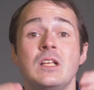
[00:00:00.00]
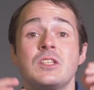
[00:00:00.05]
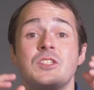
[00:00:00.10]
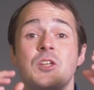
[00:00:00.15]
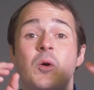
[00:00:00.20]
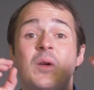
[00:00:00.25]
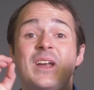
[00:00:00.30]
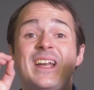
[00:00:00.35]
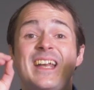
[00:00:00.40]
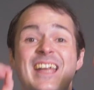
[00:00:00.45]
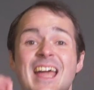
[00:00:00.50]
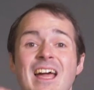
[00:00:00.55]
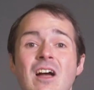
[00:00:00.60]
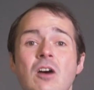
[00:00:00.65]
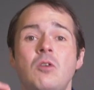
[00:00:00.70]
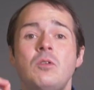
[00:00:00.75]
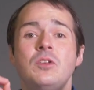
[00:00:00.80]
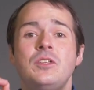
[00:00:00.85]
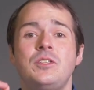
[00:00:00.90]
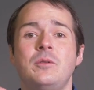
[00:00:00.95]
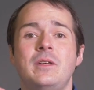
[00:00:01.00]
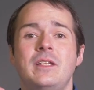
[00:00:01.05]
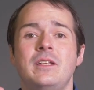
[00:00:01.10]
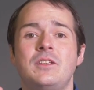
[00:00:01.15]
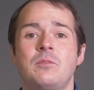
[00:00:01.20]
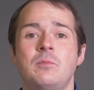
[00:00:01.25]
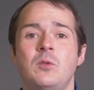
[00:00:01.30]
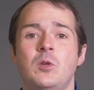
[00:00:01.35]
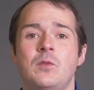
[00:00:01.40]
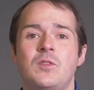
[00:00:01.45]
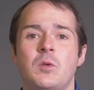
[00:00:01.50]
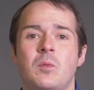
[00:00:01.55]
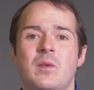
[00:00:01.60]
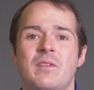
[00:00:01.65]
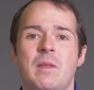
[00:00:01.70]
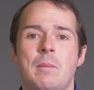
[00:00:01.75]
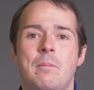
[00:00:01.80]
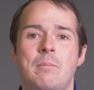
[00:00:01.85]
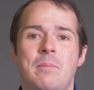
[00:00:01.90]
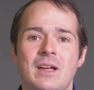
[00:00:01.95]
So now you need to move to one
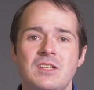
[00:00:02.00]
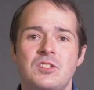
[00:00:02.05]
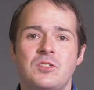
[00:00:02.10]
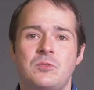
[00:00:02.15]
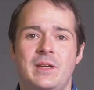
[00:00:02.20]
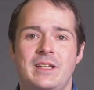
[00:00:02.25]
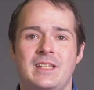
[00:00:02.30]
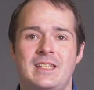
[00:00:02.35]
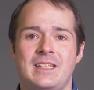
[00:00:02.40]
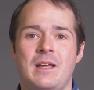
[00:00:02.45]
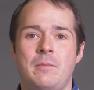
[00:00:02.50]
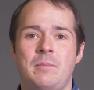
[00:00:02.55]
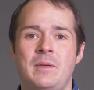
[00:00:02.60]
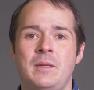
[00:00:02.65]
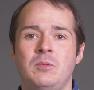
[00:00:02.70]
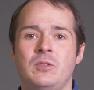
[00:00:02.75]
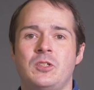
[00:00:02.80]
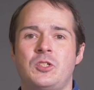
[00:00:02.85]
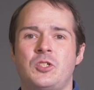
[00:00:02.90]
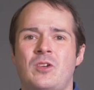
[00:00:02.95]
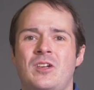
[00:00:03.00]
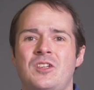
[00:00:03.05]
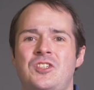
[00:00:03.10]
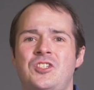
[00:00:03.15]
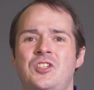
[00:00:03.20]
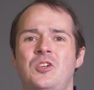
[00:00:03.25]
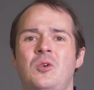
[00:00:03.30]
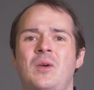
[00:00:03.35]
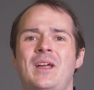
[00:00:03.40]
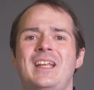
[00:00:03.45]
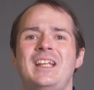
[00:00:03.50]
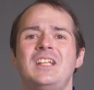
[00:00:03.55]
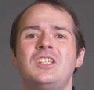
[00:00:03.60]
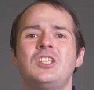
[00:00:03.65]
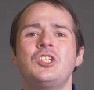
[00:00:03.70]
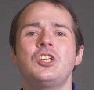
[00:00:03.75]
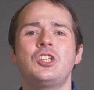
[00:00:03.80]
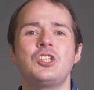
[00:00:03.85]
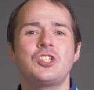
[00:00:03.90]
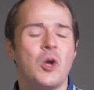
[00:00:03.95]
of the best ways to get people to trust you
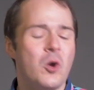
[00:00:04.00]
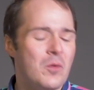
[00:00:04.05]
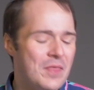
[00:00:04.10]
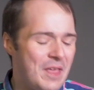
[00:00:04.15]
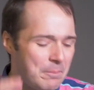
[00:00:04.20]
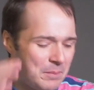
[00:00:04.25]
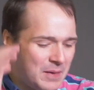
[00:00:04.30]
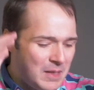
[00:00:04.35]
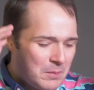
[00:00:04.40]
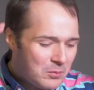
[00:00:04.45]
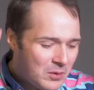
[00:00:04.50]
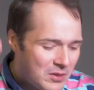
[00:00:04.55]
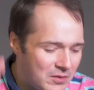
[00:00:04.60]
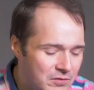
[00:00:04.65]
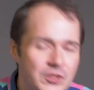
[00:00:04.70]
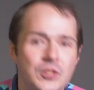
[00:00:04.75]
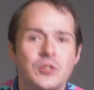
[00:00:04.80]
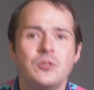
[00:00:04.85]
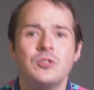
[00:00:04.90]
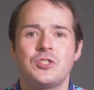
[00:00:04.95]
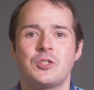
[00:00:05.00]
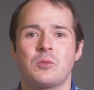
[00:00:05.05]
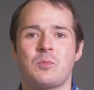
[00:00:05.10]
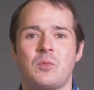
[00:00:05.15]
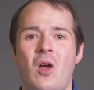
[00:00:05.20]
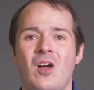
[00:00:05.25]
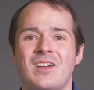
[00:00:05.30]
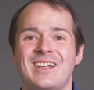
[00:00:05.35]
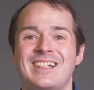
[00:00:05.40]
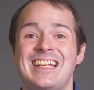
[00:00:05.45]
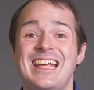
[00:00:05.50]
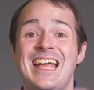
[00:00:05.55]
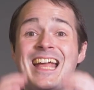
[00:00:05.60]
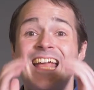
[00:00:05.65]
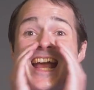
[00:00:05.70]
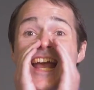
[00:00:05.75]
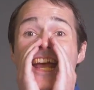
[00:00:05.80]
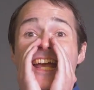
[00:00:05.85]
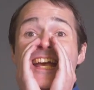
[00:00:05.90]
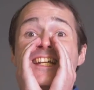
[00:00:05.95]
is to show that people have used your product
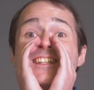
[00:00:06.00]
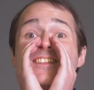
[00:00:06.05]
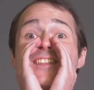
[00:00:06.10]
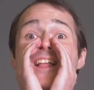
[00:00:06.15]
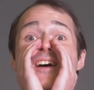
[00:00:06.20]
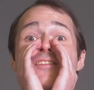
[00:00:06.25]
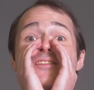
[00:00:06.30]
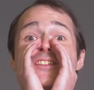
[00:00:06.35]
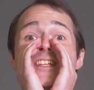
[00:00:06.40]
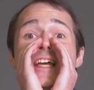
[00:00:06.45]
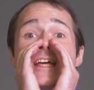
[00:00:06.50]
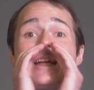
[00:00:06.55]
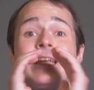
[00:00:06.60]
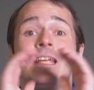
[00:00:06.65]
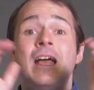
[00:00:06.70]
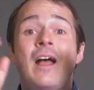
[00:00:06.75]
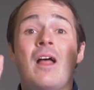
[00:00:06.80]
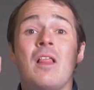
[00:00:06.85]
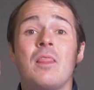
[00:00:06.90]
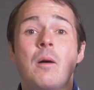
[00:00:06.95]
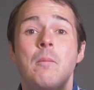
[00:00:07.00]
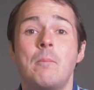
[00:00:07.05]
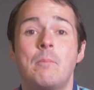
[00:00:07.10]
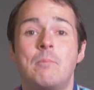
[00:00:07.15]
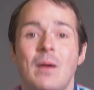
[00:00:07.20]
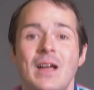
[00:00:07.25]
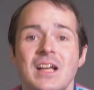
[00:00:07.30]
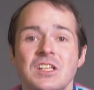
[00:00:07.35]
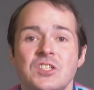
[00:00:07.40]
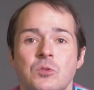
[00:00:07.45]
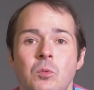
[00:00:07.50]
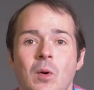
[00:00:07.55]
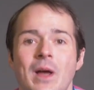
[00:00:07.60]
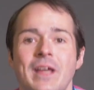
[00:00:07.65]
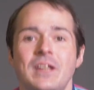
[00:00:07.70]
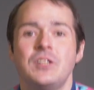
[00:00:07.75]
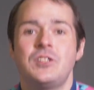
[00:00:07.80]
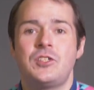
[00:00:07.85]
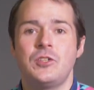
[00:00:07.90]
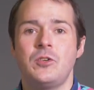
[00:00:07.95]
and loved it. The best
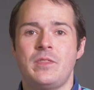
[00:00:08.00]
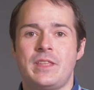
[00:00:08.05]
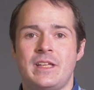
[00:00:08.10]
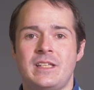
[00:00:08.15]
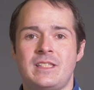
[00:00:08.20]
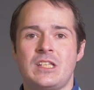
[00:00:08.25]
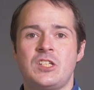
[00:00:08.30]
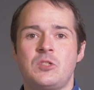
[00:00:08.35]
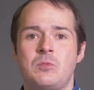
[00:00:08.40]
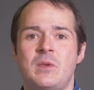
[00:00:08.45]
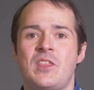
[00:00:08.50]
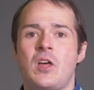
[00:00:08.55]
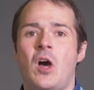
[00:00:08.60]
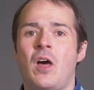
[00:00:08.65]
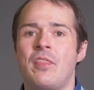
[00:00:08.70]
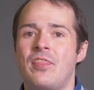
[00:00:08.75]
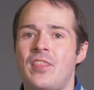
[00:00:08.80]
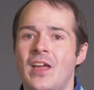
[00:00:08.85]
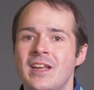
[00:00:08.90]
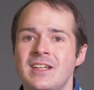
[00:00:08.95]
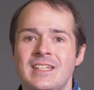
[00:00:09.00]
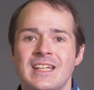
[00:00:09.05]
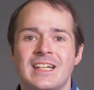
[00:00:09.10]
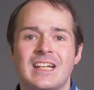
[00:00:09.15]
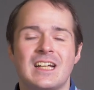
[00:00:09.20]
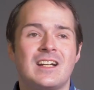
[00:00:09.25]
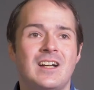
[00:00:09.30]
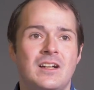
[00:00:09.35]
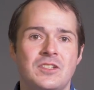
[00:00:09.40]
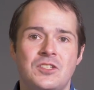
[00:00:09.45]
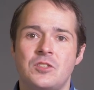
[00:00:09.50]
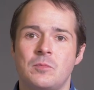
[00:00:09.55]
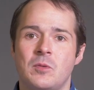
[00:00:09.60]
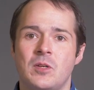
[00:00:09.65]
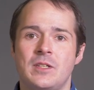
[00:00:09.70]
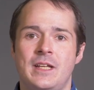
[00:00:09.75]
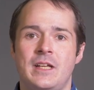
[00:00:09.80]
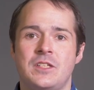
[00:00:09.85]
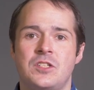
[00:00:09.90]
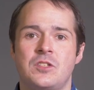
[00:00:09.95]
way to do this is with authentic
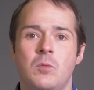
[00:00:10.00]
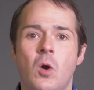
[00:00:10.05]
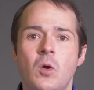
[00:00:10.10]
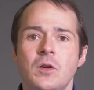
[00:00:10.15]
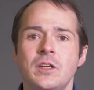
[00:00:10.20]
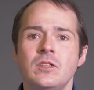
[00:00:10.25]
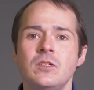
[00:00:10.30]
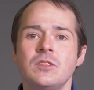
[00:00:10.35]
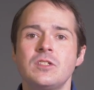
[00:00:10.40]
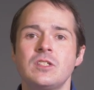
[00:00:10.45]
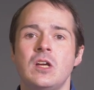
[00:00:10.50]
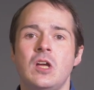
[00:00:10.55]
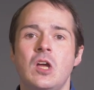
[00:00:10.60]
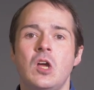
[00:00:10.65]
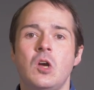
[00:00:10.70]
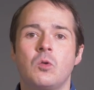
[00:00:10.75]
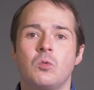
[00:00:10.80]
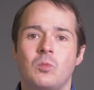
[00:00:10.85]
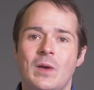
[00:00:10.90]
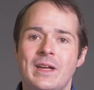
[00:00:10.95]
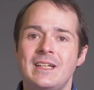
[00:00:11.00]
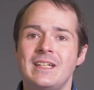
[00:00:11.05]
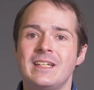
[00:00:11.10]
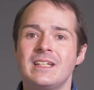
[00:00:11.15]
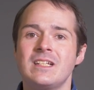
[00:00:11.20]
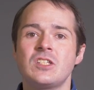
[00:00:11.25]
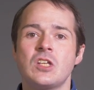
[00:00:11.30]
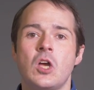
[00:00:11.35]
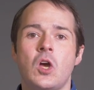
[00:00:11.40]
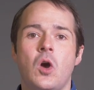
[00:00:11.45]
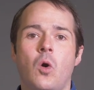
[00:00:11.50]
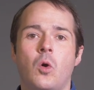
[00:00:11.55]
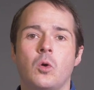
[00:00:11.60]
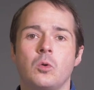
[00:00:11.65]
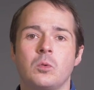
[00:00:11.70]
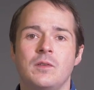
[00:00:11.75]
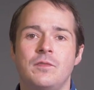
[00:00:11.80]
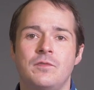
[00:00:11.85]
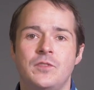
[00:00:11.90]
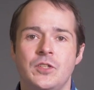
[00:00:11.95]
customer testimonials, ratings,
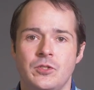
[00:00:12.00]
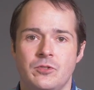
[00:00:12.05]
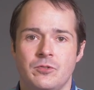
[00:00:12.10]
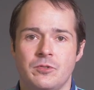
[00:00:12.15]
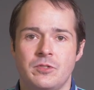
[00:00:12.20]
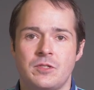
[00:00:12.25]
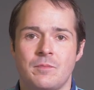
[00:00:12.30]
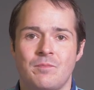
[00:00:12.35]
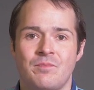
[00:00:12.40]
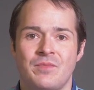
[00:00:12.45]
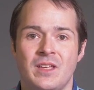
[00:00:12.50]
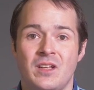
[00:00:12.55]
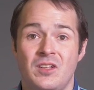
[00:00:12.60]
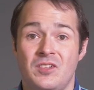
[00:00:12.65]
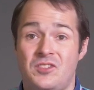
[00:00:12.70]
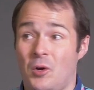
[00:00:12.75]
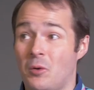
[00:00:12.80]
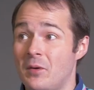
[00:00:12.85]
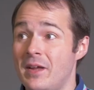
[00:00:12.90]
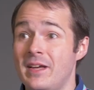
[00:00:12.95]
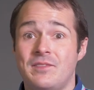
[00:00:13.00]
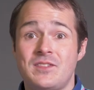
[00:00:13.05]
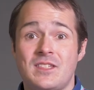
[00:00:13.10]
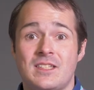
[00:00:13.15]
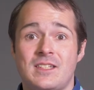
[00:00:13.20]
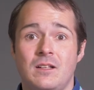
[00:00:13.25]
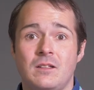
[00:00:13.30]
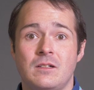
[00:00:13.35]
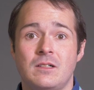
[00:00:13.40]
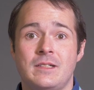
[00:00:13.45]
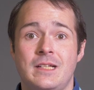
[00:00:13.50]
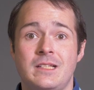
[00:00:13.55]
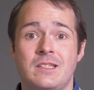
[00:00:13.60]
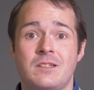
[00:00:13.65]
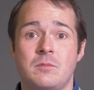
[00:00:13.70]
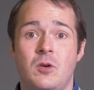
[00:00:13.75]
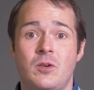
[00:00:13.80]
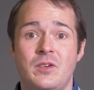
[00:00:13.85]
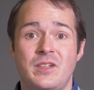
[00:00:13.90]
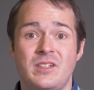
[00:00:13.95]
or reviews. Don't have stellar
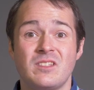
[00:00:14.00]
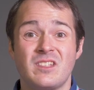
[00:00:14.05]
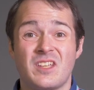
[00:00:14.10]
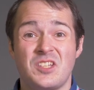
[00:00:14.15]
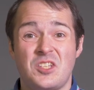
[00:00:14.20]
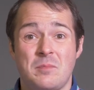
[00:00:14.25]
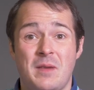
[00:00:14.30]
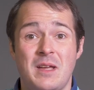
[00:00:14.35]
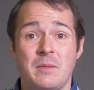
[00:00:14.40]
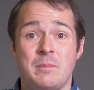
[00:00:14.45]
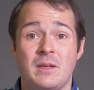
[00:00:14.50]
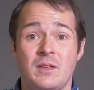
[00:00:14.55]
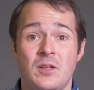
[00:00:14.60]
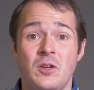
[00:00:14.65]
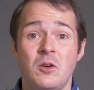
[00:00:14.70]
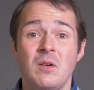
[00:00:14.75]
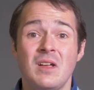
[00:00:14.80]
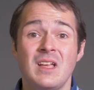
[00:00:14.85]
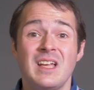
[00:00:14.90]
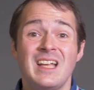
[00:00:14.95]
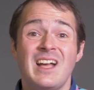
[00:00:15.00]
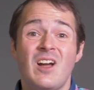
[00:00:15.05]
testimonials because you might be new.